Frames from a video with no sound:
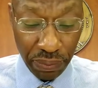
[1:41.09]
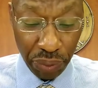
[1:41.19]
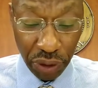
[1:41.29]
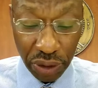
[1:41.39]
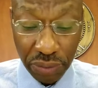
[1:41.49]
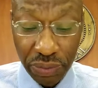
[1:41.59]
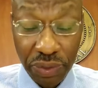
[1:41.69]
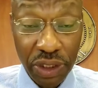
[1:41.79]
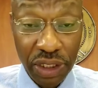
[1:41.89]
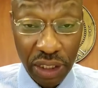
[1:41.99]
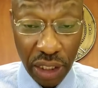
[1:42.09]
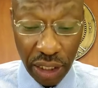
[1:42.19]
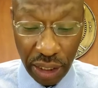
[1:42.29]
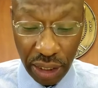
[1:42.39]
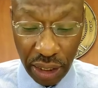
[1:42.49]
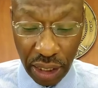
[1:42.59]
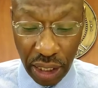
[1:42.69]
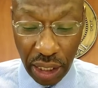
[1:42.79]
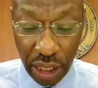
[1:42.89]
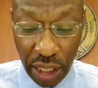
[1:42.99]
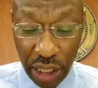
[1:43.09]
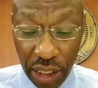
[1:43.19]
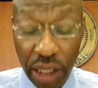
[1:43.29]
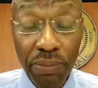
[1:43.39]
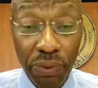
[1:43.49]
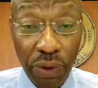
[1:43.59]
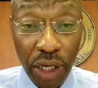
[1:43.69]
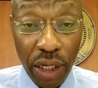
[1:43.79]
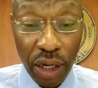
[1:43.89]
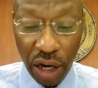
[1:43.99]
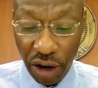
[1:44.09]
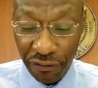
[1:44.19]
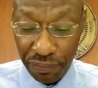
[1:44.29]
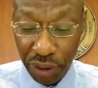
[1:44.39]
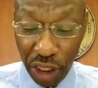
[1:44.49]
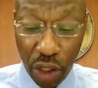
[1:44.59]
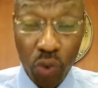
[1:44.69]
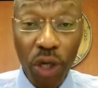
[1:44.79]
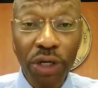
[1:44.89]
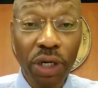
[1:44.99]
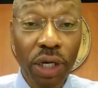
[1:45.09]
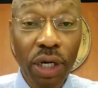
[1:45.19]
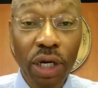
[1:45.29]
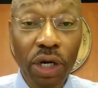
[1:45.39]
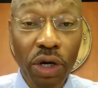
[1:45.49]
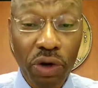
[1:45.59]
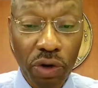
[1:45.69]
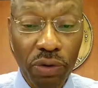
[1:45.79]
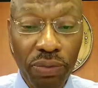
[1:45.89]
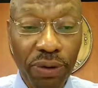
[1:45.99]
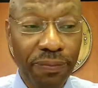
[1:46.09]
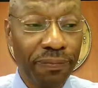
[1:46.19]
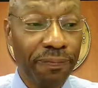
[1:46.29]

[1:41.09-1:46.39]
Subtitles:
Putnam's Son, an imprint of Penguin Group.